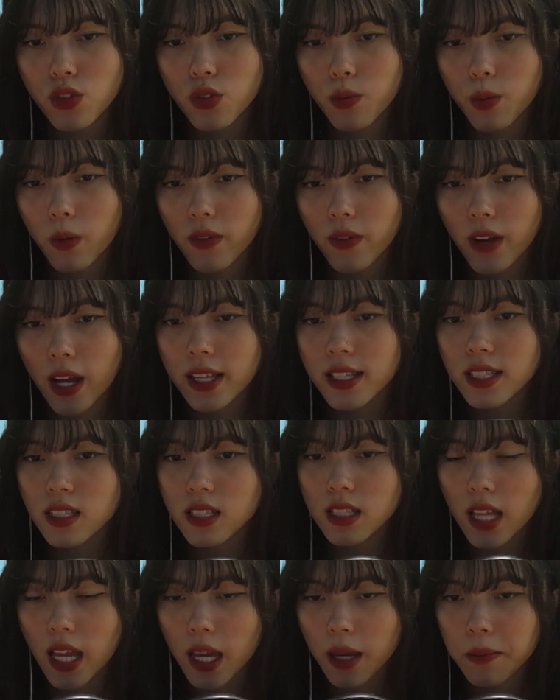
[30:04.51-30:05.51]
provide his
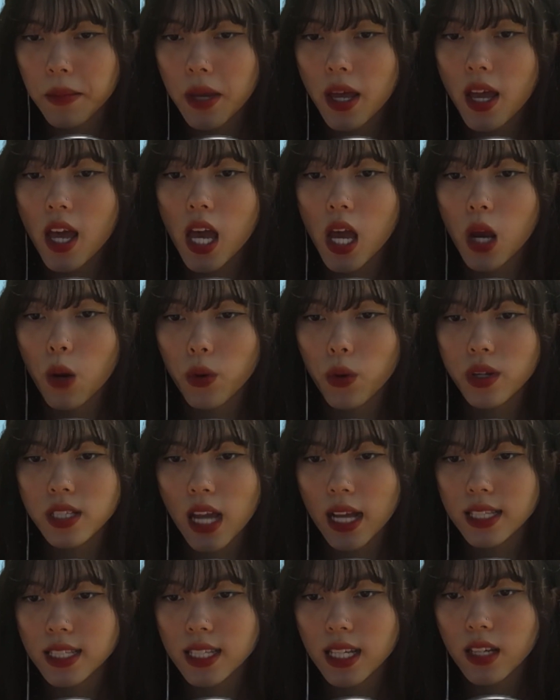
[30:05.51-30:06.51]
name and was
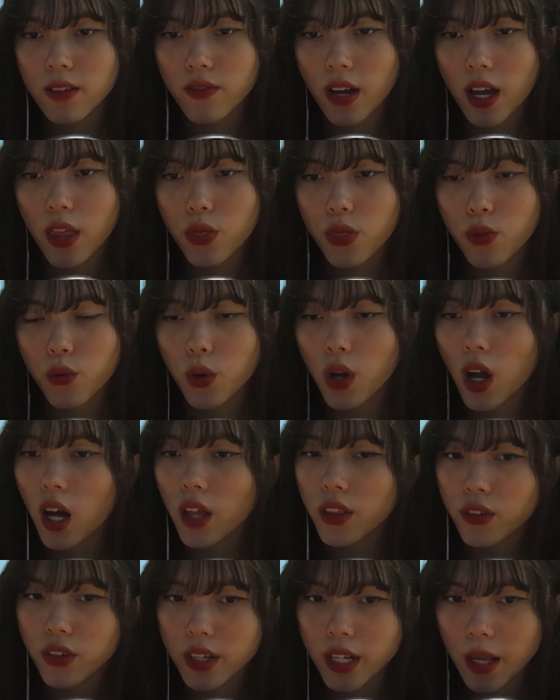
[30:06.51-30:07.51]
identified through
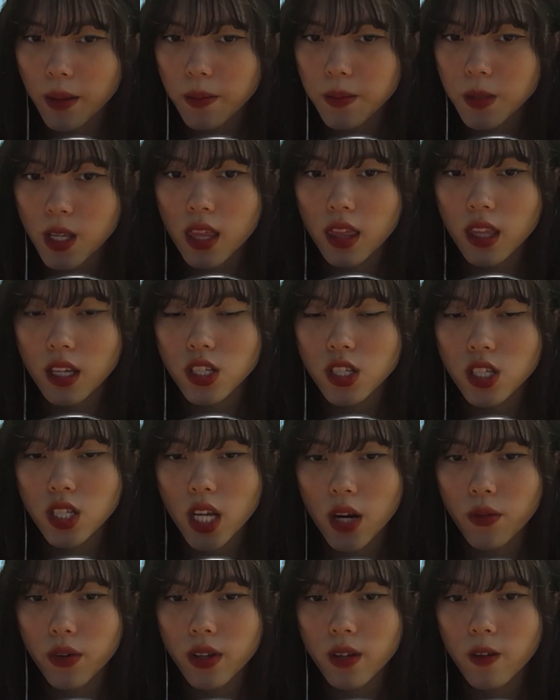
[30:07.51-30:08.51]
other names. The
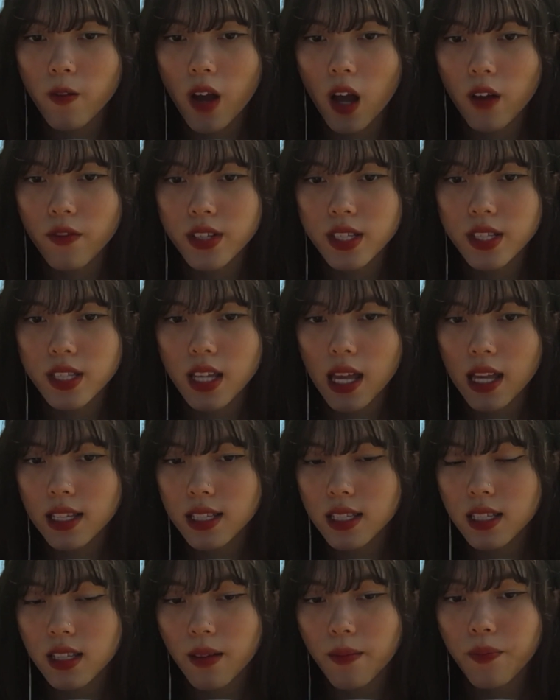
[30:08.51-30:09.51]
sheriff's office
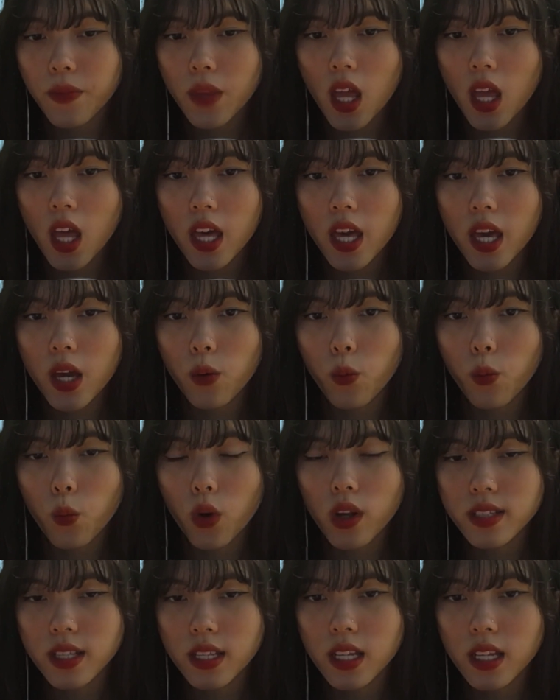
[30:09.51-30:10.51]
says it
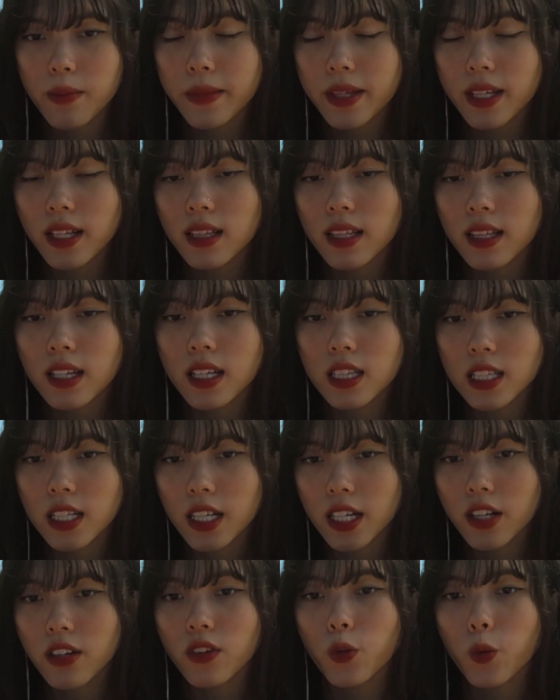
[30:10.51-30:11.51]
wasn't immediately
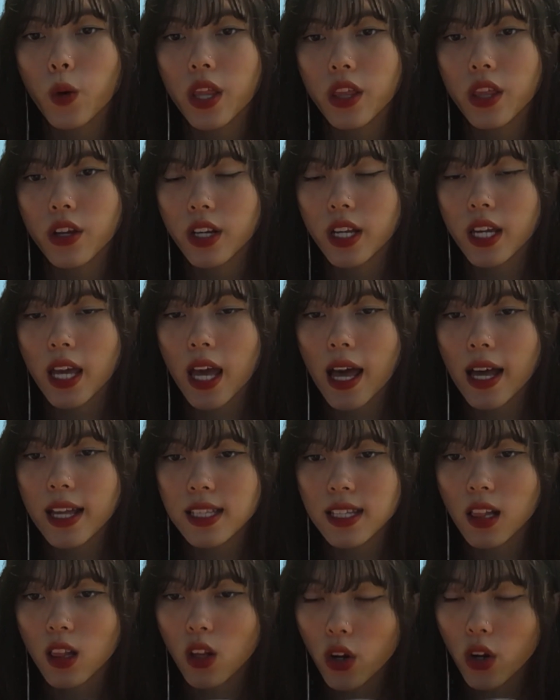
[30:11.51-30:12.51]
clear whether he has
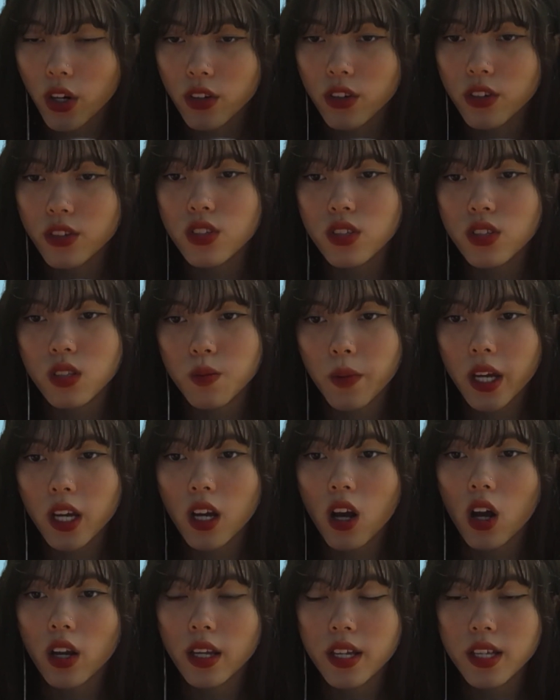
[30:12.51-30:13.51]
a lawyer to speak
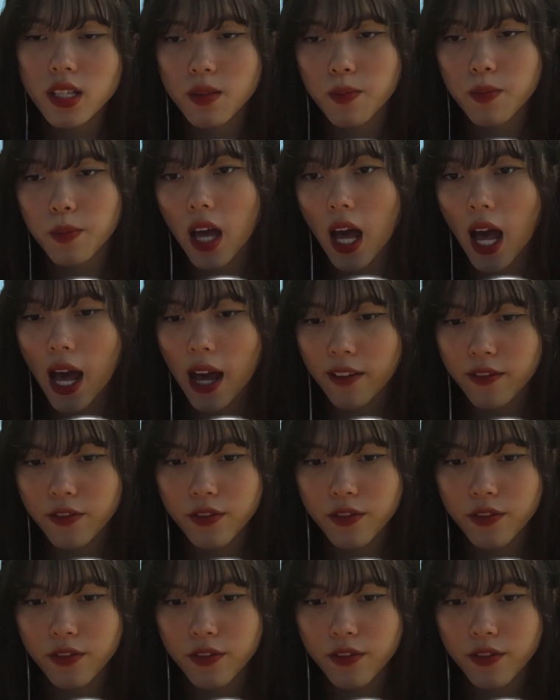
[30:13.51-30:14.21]
on his behalf.